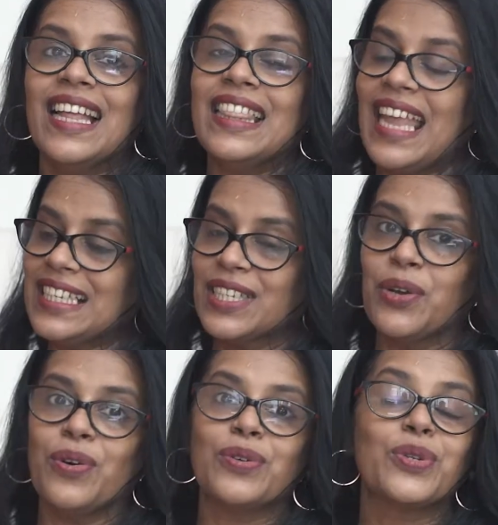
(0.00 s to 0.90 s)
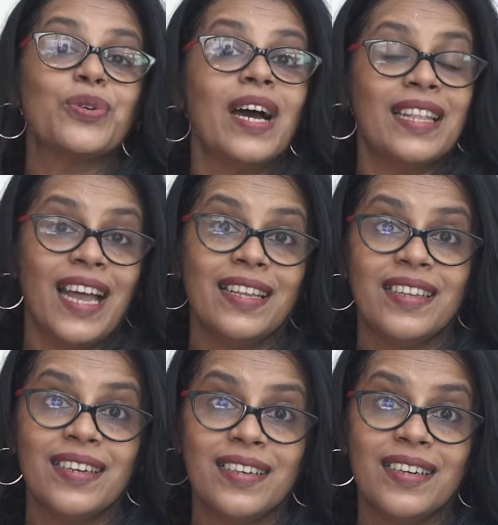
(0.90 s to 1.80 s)
Let's go to
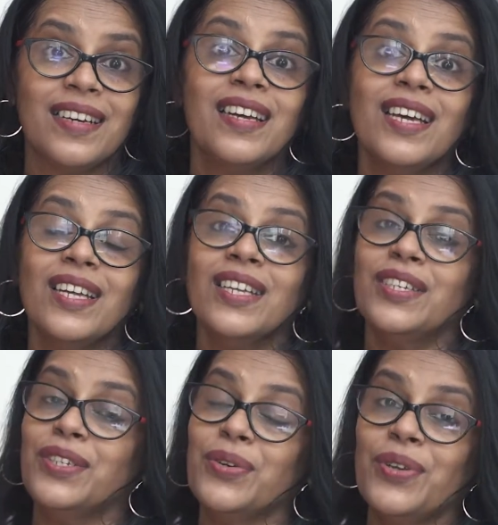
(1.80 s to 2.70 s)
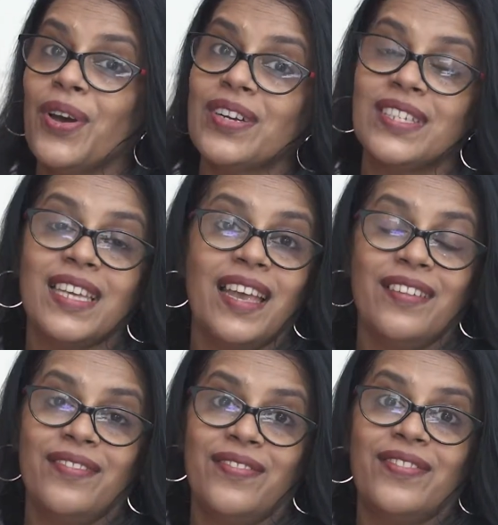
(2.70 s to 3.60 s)
another do
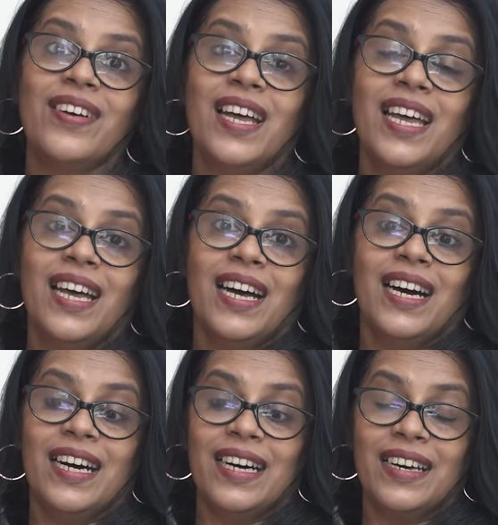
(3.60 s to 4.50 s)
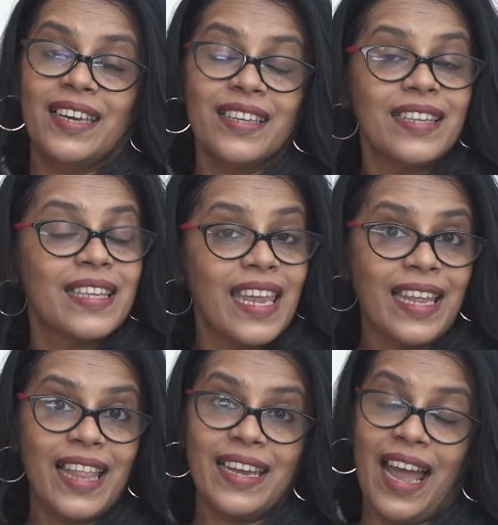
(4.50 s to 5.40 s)
yourself
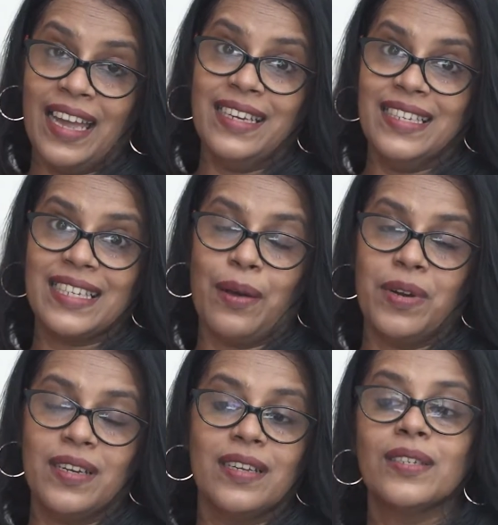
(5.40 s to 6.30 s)
thing that I discovered.